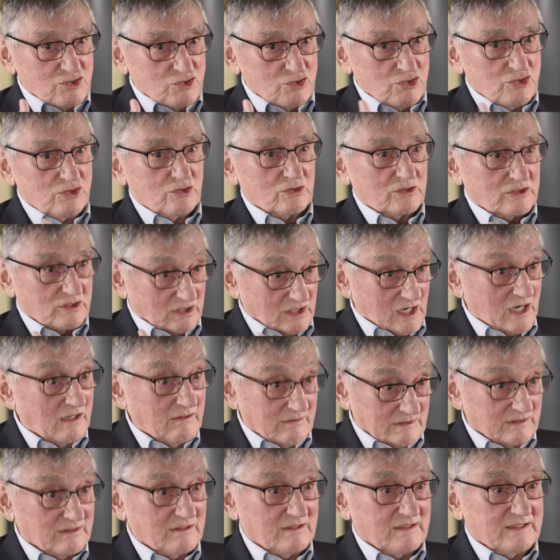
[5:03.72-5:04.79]
New York
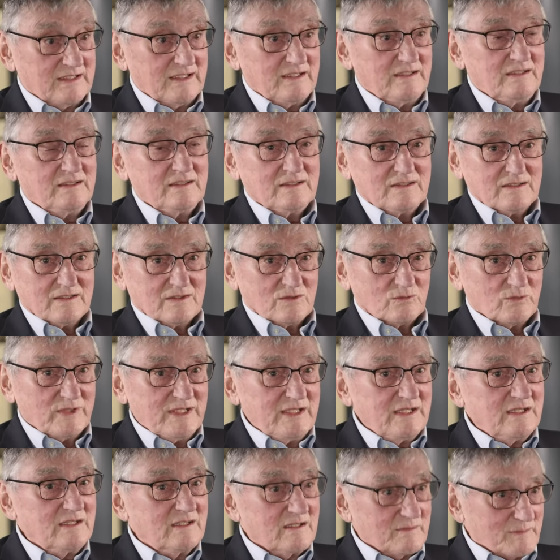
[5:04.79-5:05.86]
currently, we
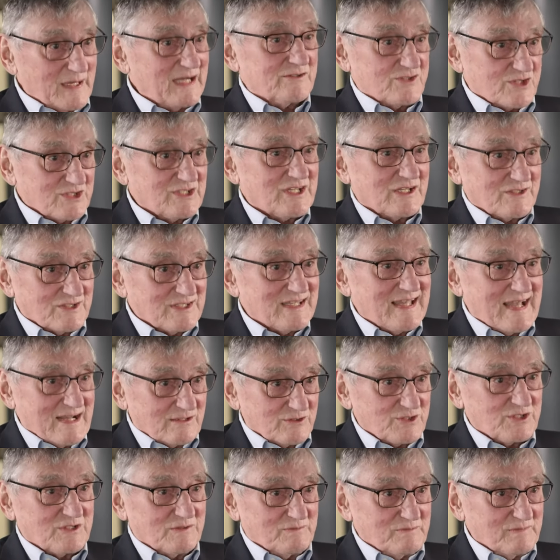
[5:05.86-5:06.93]
need about
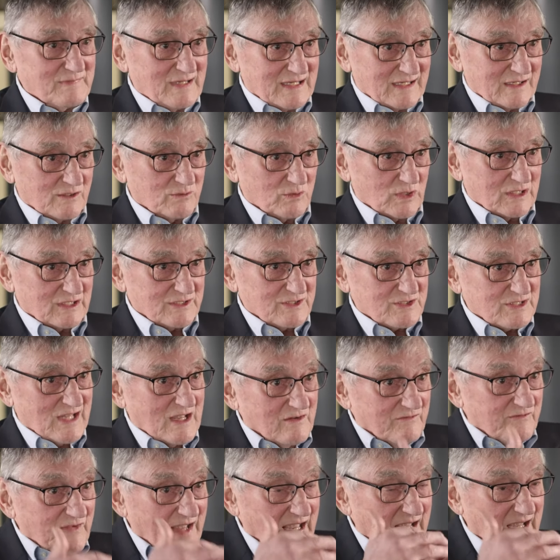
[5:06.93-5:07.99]
6,000 megawatts
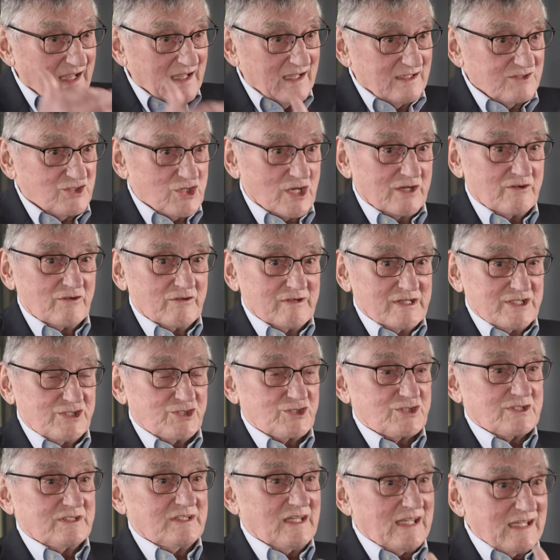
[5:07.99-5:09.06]
of
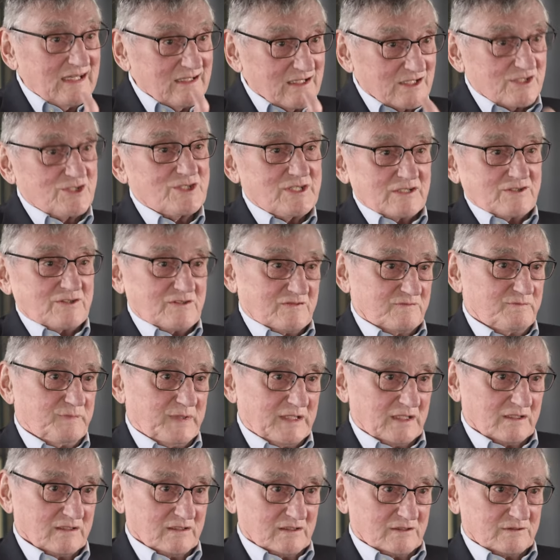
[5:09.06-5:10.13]
generation in excess of
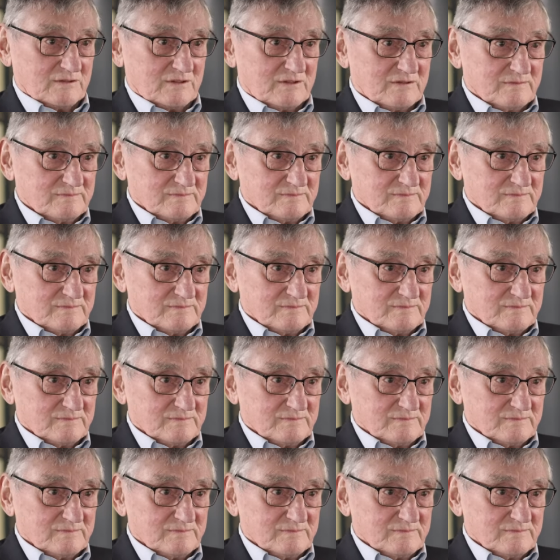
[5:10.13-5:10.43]
peak load.